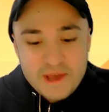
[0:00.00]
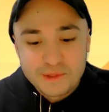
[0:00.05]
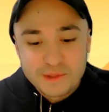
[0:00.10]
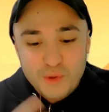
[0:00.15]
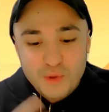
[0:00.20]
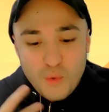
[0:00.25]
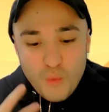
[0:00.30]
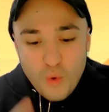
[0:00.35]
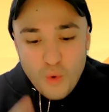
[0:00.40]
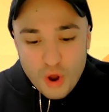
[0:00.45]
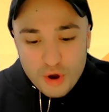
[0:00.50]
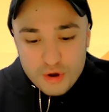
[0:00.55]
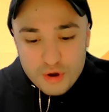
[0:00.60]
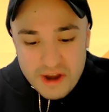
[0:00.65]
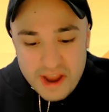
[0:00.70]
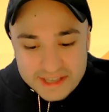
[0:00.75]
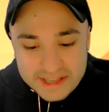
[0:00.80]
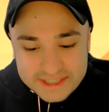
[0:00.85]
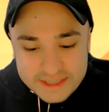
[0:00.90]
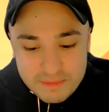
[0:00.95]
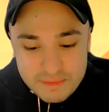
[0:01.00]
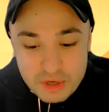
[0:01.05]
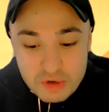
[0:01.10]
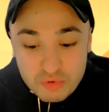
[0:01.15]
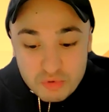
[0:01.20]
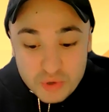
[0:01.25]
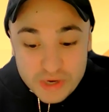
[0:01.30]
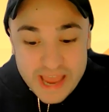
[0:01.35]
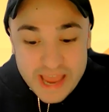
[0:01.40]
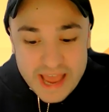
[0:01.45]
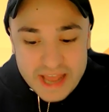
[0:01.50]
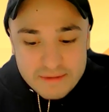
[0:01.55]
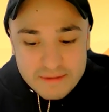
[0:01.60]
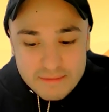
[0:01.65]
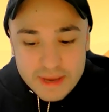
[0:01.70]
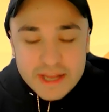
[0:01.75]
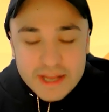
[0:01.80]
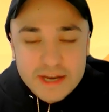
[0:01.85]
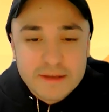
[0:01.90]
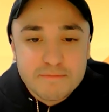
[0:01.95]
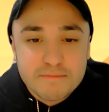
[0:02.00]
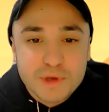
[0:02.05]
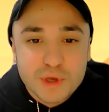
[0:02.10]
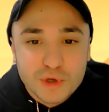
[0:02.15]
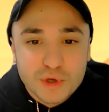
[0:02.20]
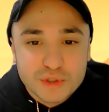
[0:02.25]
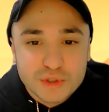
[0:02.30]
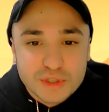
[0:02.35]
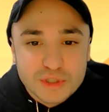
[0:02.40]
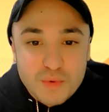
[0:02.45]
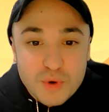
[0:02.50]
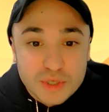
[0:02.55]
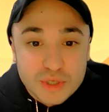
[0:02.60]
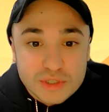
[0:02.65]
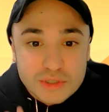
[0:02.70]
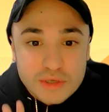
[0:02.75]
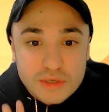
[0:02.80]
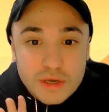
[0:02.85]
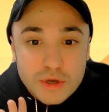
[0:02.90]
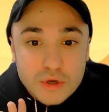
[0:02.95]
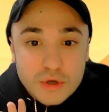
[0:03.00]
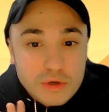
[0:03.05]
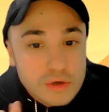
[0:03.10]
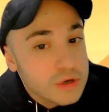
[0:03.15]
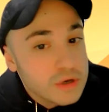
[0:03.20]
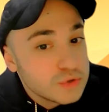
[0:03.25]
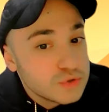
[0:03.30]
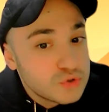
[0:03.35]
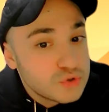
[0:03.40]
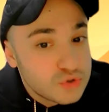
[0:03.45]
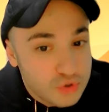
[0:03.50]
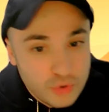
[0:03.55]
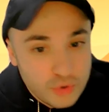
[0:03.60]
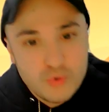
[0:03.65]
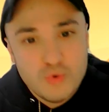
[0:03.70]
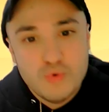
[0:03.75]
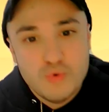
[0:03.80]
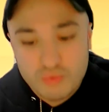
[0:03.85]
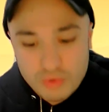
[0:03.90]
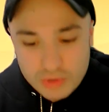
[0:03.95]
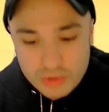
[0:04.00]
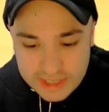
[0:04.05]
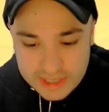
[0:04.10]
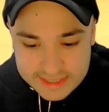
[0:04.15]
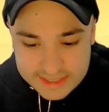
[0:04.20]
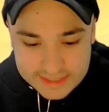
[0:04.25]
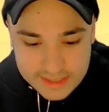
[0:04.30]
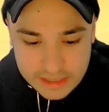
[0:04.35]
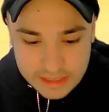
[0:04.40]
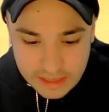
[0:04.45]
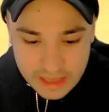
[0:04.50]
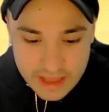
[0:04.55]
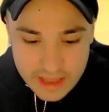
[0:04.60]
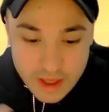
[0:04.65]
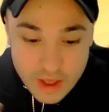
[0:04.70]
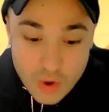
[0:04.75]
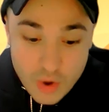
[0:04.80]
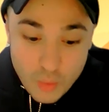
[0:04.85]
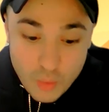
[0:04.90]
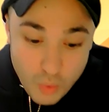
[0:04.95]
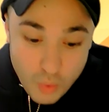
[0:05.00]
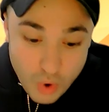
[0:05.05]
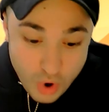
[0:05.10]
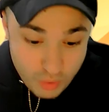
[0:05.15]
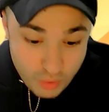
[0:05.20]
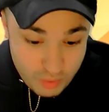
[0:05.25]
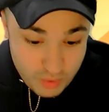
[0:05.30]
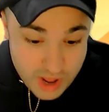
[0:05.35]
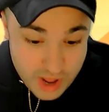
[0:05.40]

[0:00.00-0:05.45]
the water had to be reanimated because it was too realistic. Whoa,